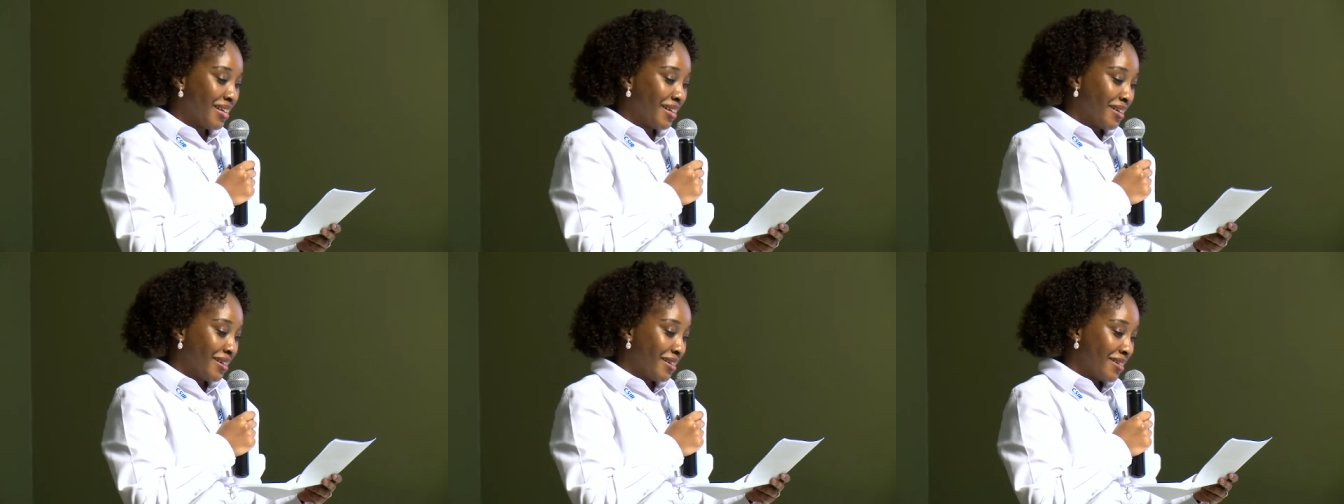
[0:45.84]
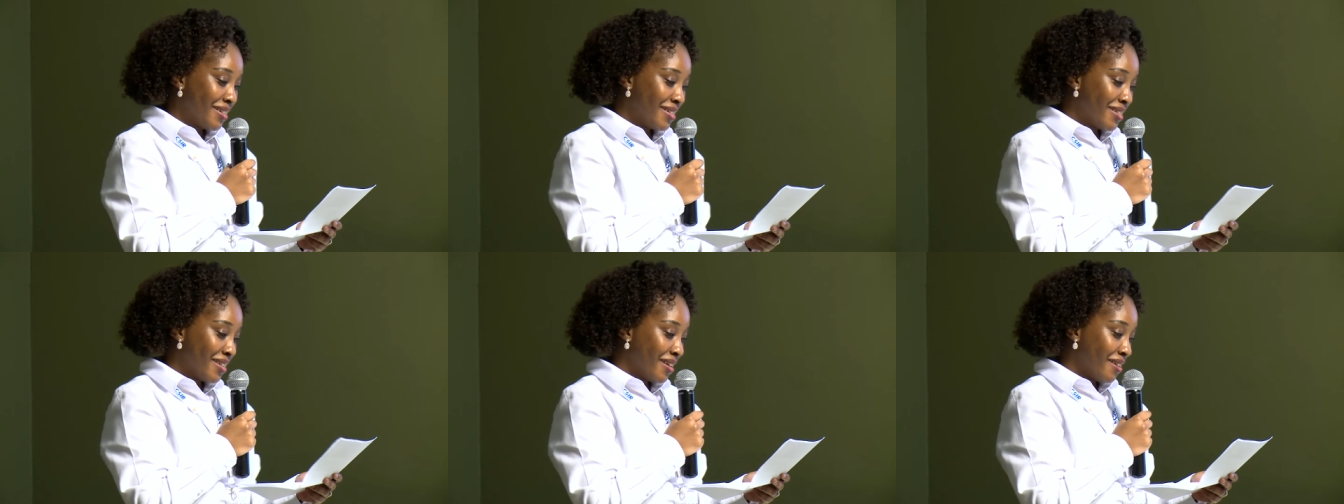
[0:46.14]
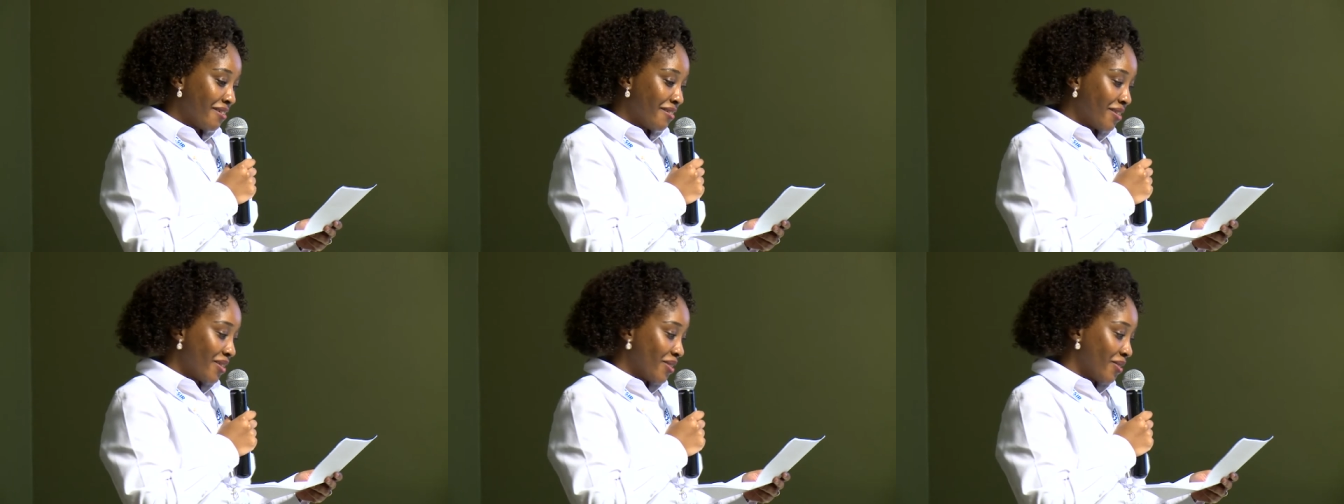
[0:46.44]
His
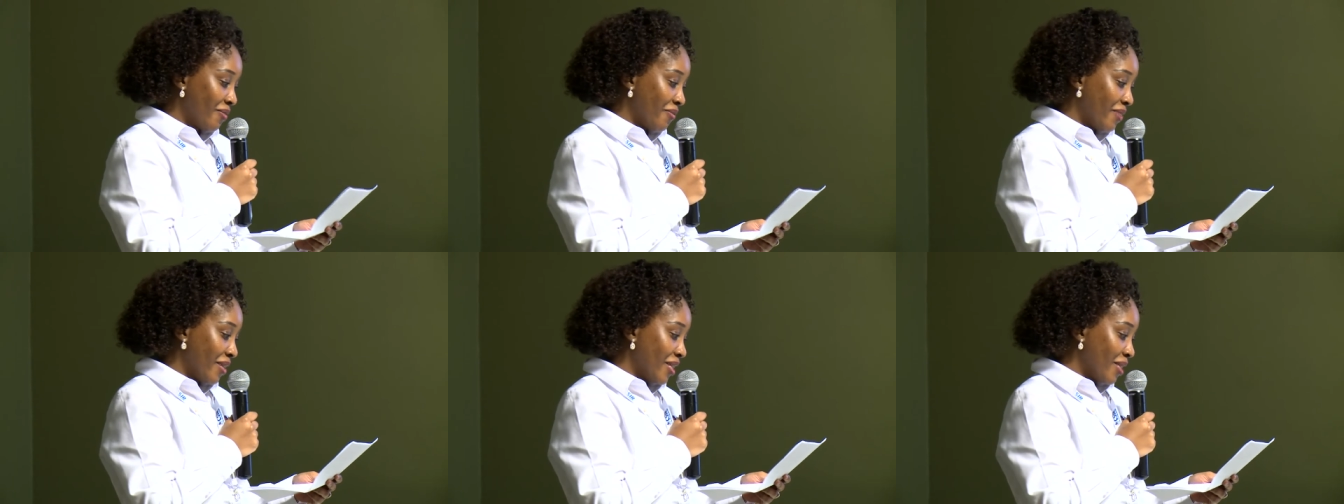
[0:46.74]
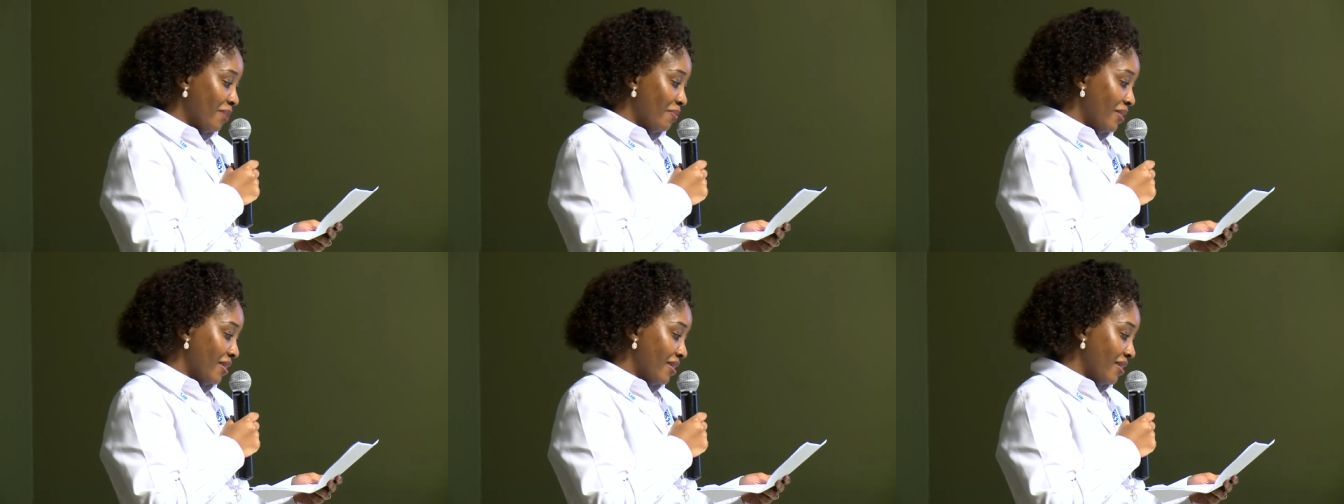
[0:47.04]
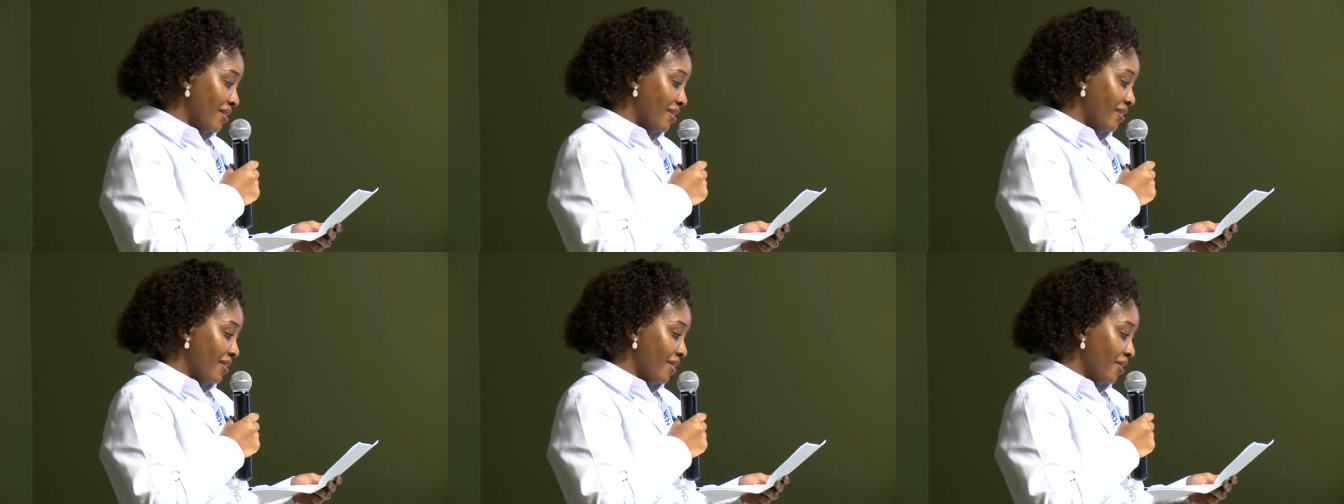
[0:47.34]
areas of
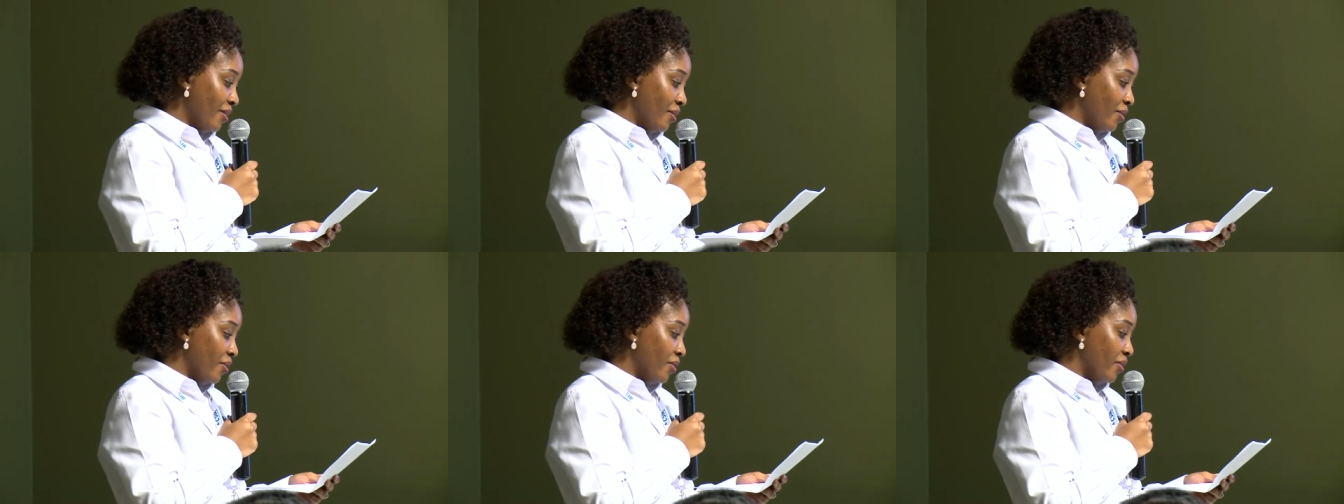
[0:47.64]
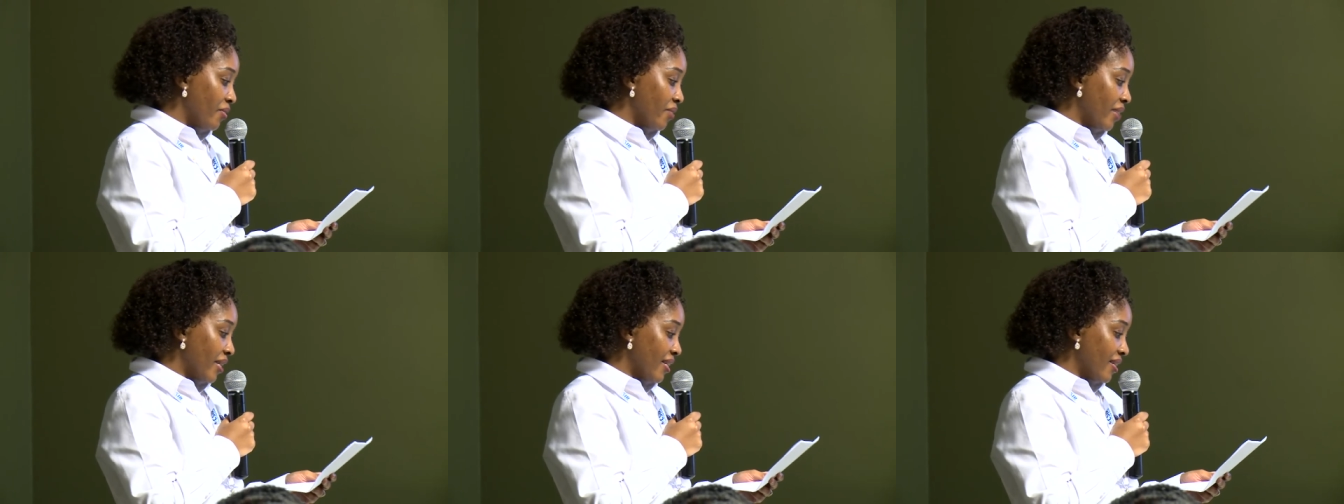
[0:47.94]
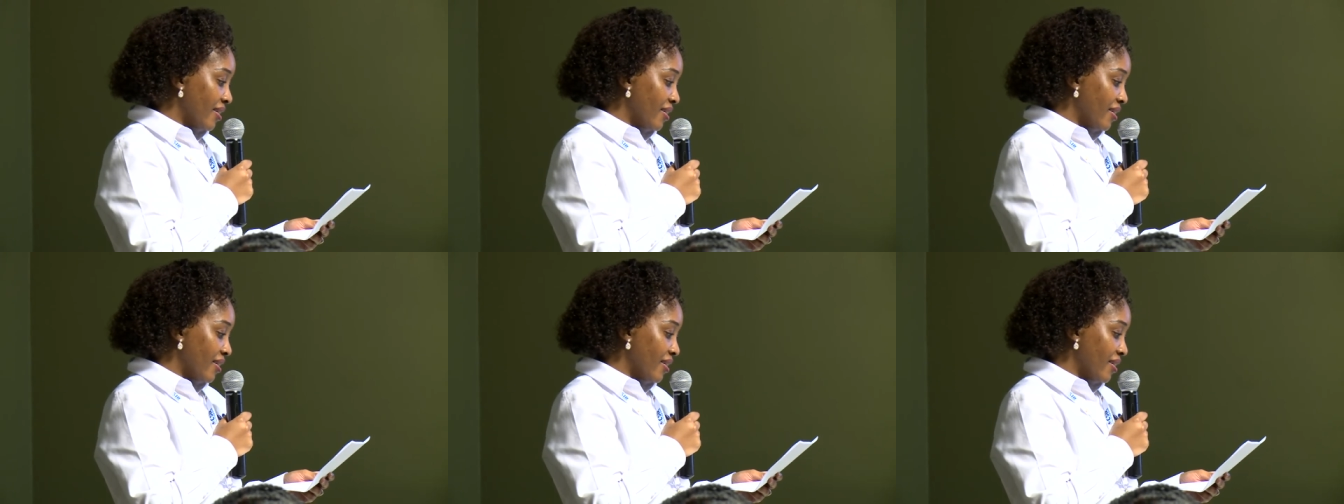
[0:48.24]
expertise include radar